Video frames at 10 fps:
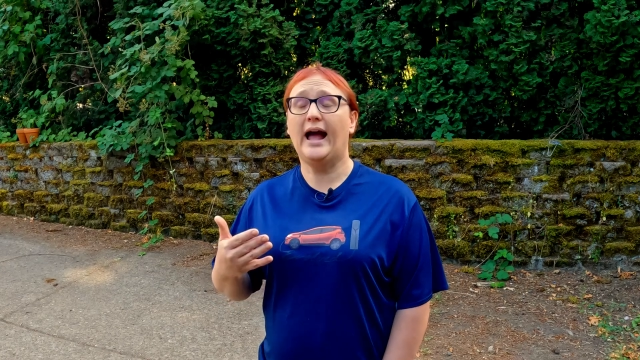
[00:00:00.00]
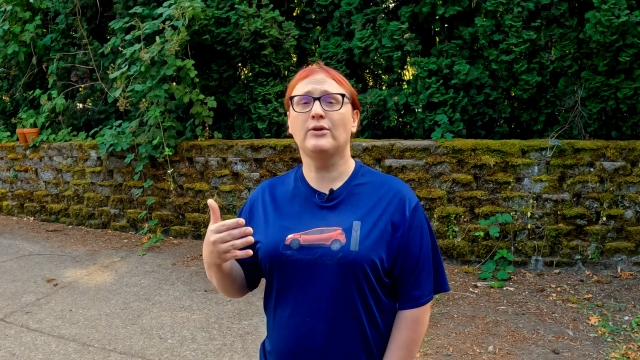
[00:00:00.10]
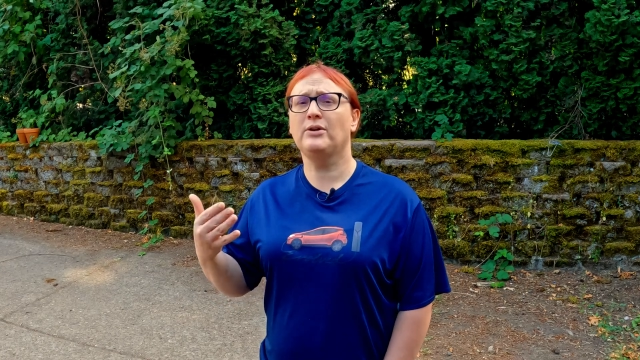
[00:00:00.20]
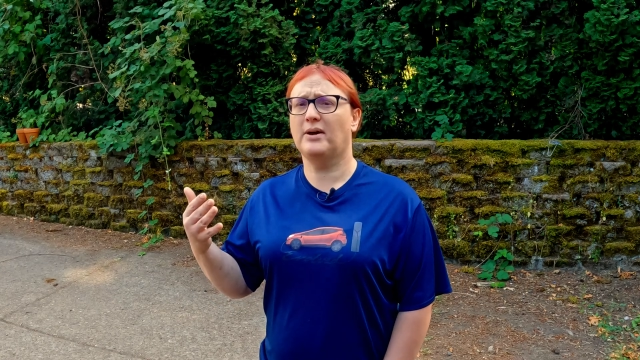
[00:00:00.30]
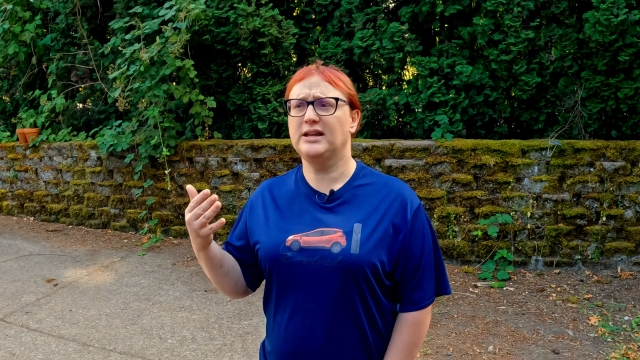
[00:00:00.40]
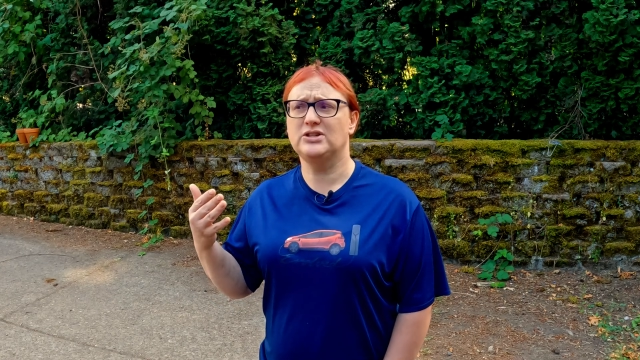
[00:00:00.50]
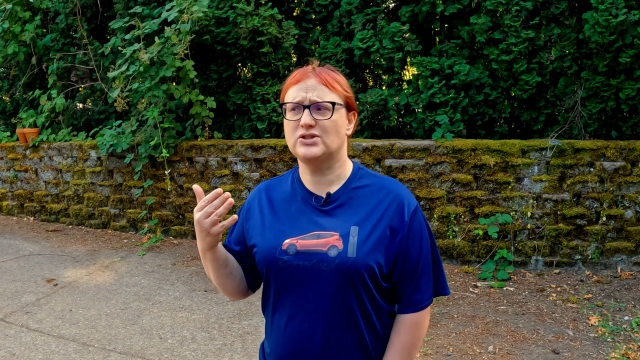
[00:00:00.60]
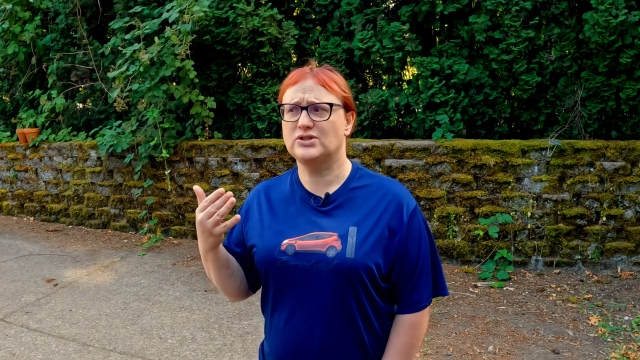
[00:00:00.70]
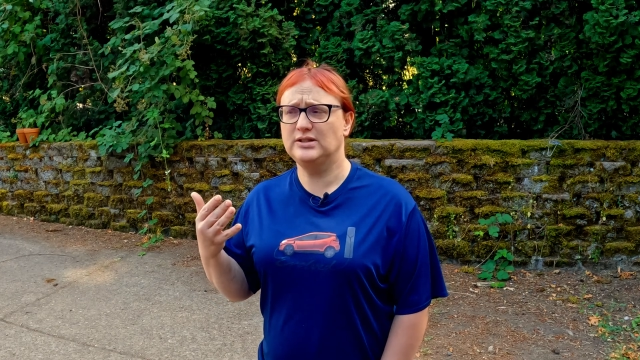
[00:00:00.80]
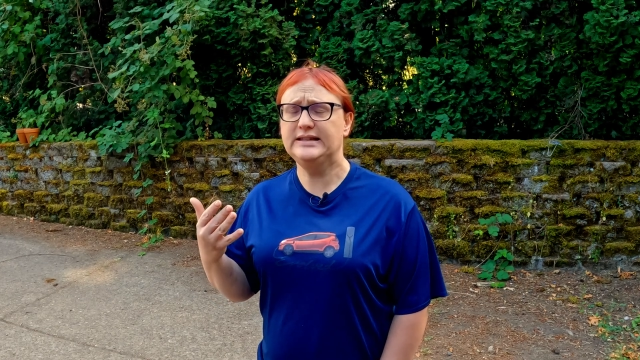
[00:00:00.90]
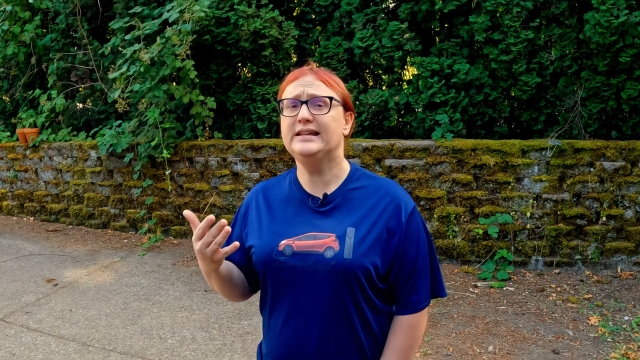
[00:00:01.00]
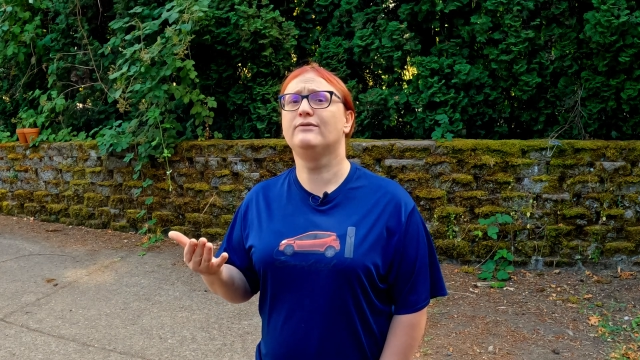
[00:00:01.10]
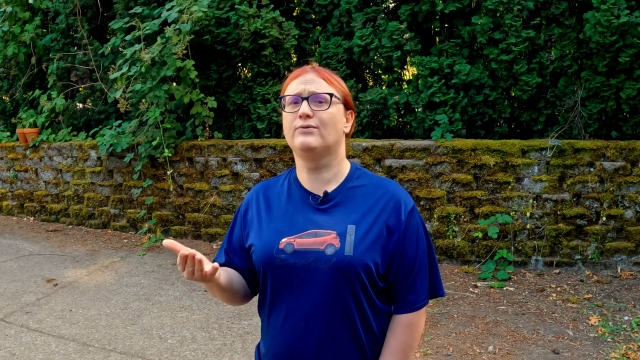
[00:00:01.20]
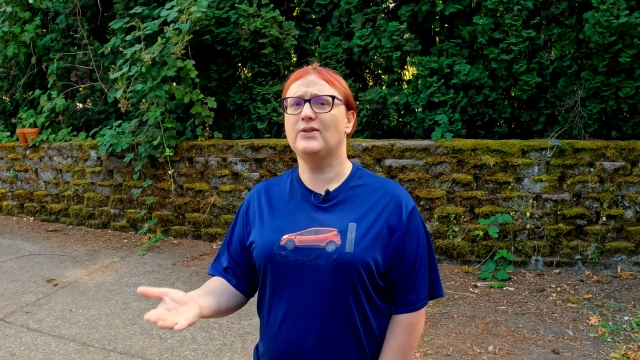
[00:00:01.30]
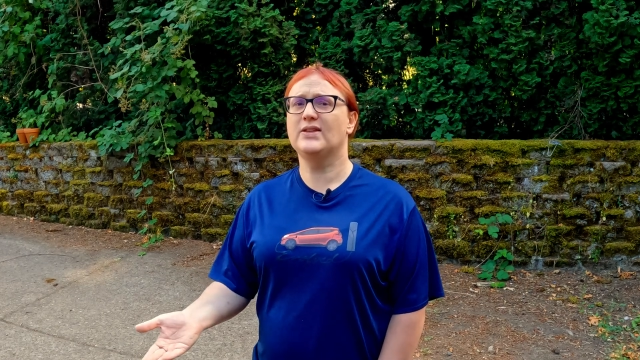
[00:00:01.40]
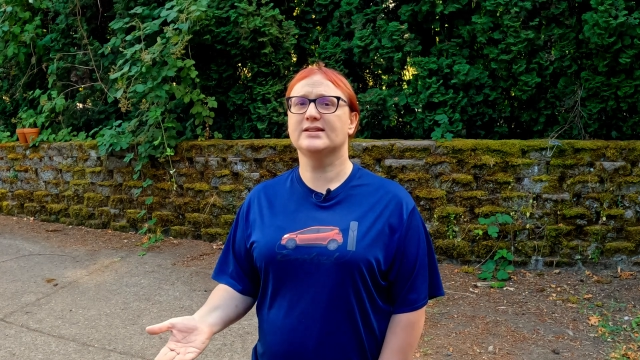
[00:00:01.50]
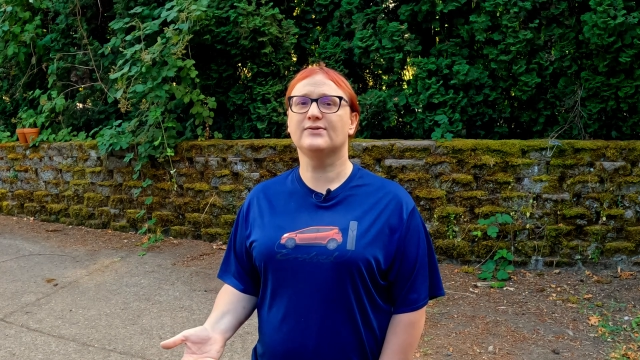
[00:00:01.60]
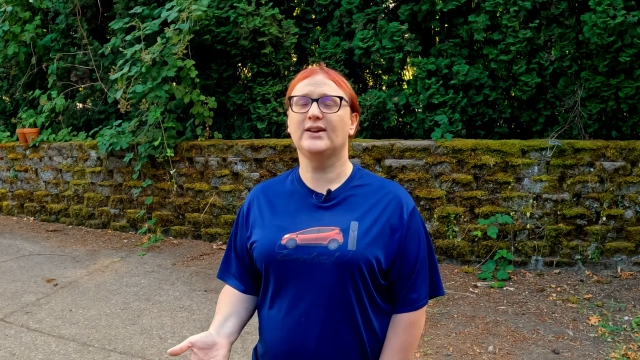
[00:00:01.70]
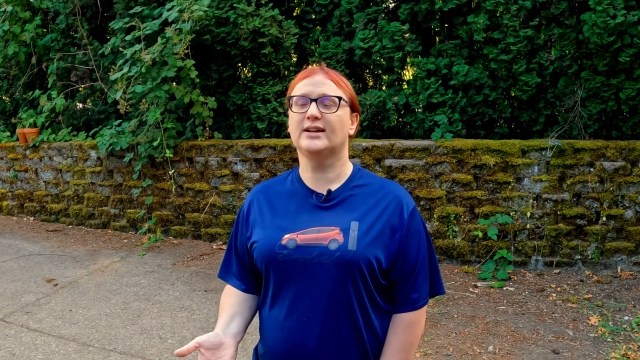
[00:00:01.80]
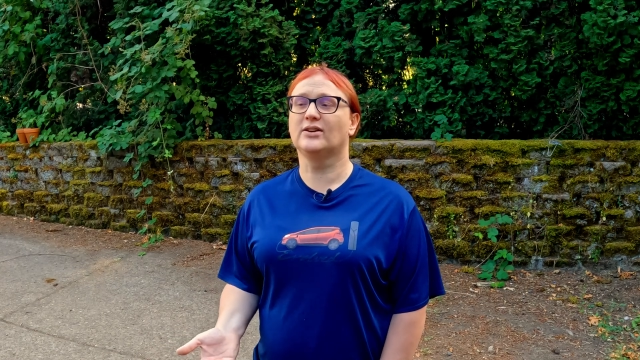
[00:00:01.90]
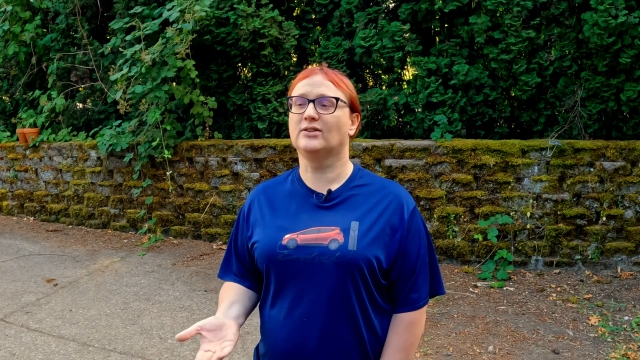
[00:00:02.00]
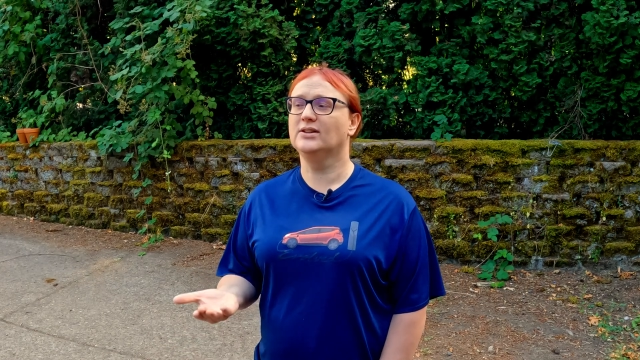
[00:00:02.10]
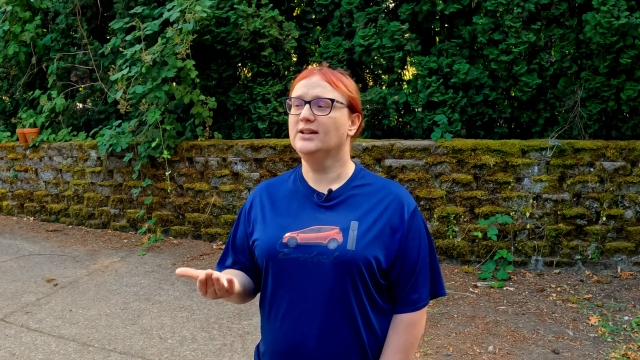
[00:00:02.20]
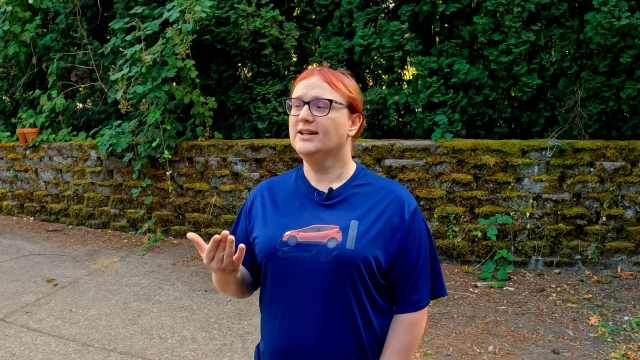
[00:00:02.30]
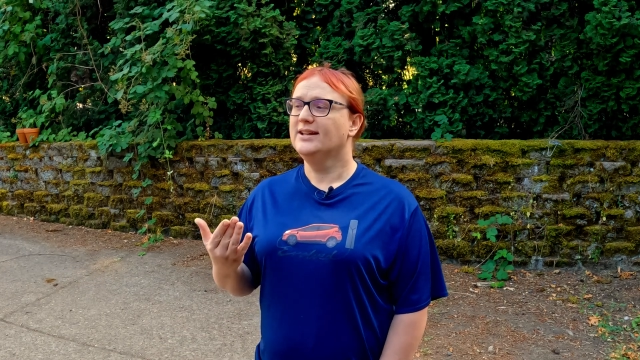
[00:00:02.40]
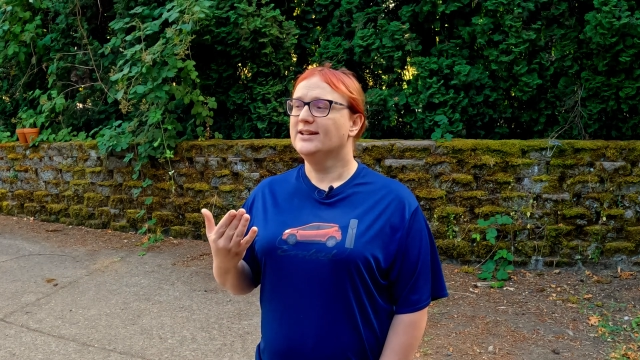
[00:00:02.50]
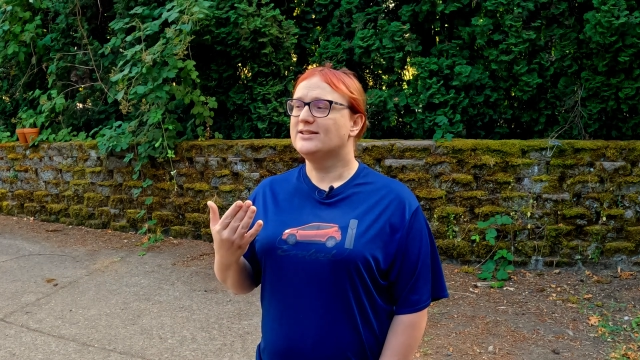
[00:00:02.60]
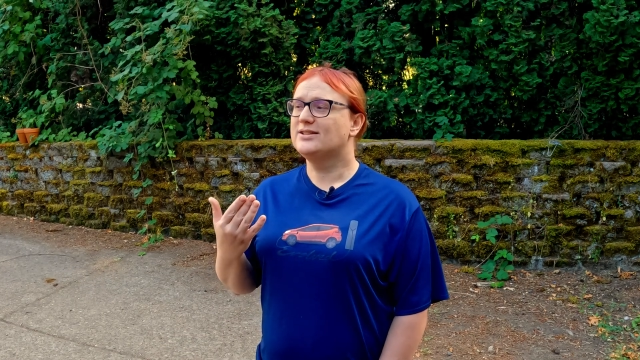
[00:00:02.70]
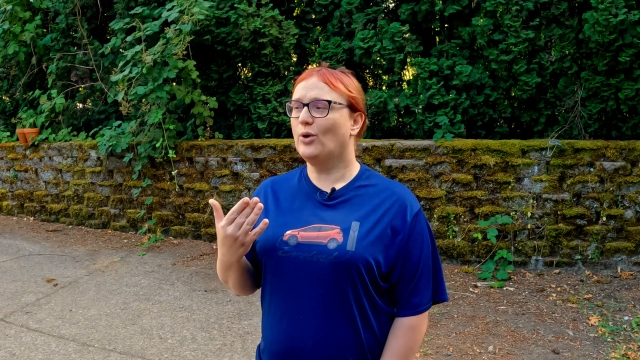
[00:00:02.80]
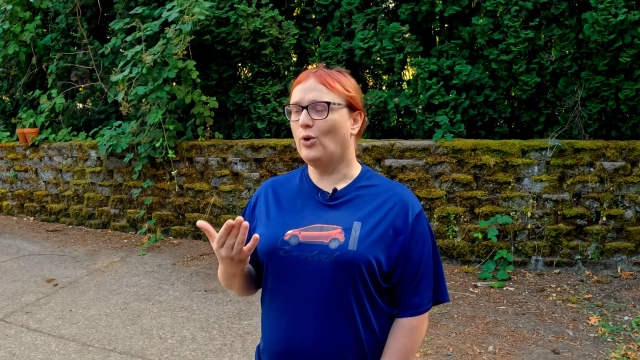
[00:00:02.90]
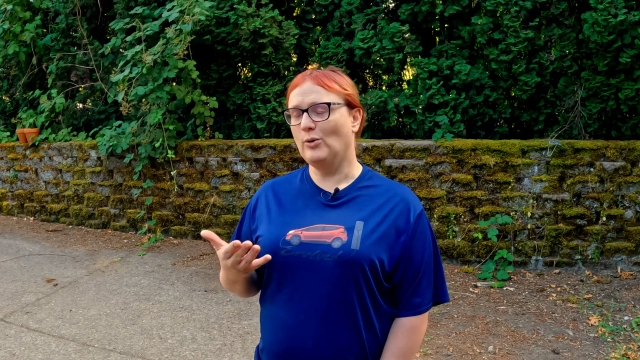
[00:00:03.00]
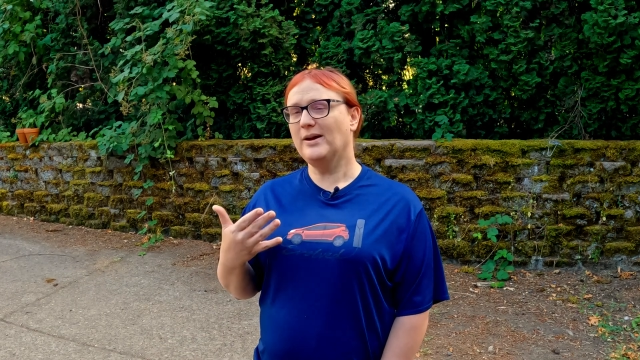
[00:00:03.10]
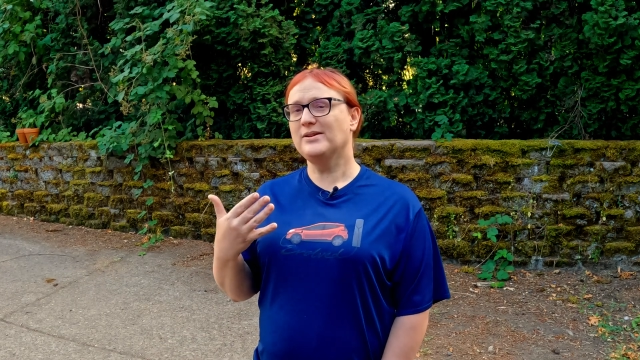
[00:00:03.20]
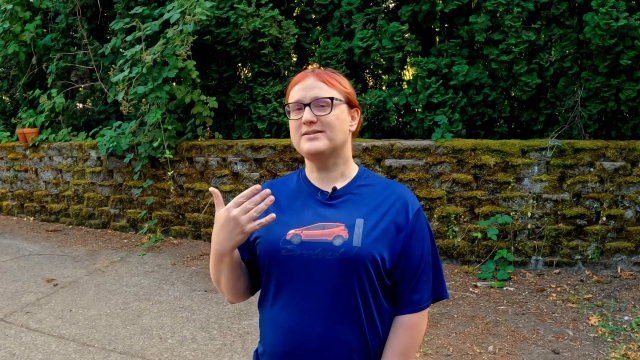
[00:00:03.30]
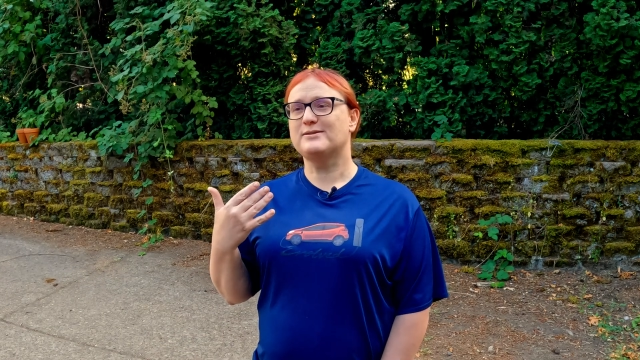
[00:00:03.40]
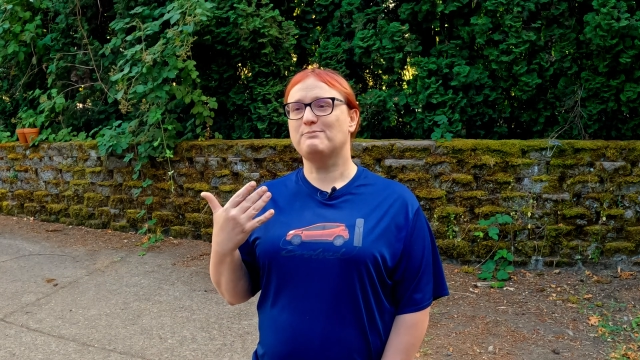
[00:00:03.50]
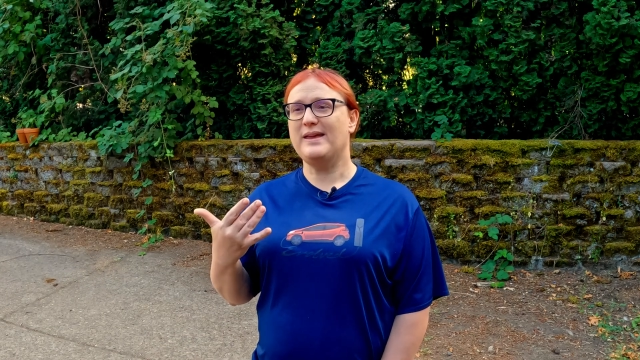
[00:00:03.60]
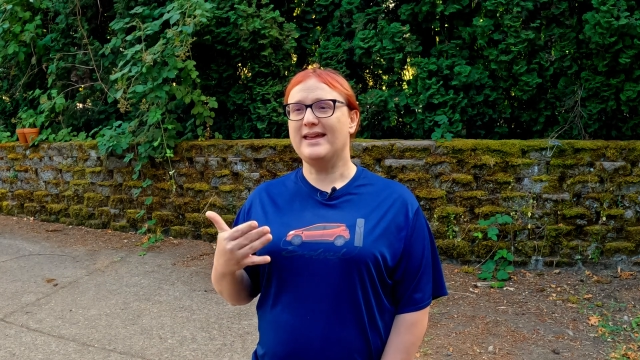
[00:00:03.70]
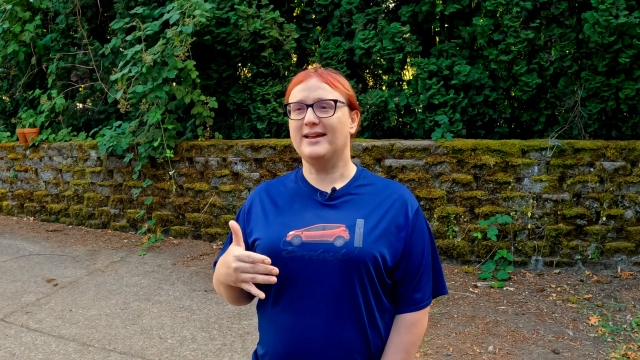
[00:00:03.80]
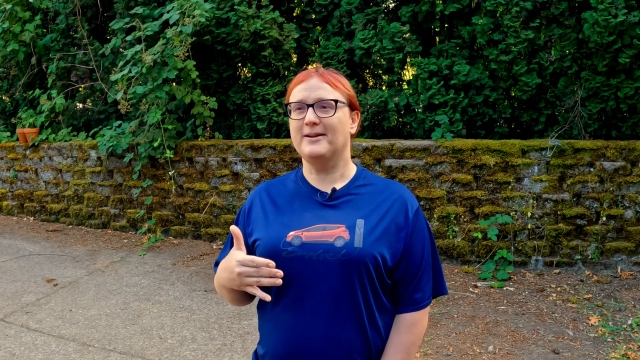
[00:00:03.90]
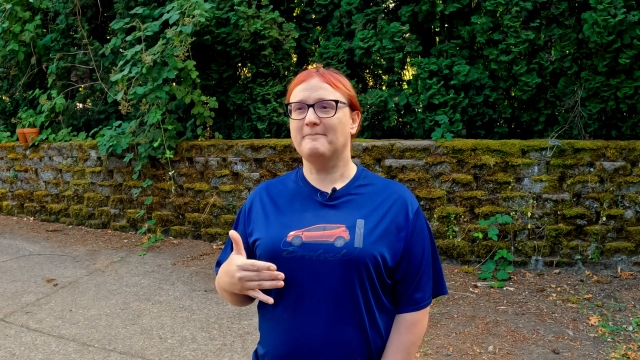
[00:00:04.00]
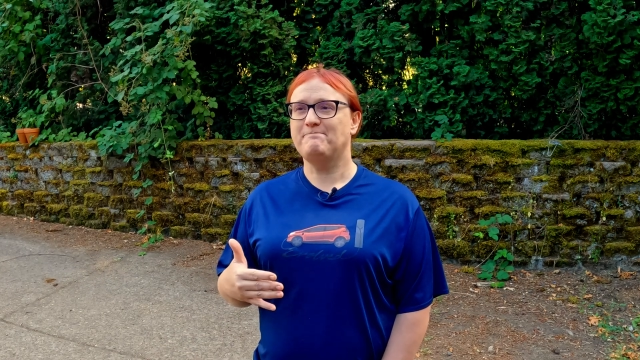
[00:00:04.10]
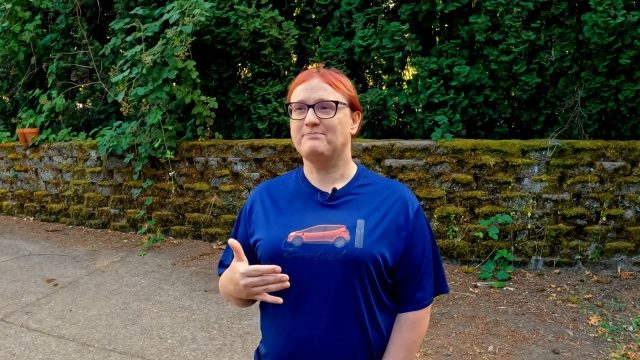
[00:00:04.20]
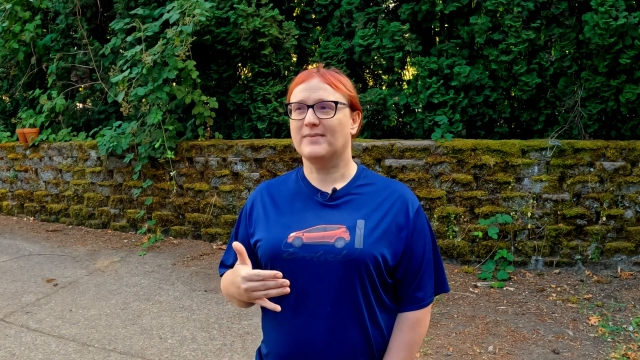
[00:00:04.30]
do I just live with this vehicle, to almost being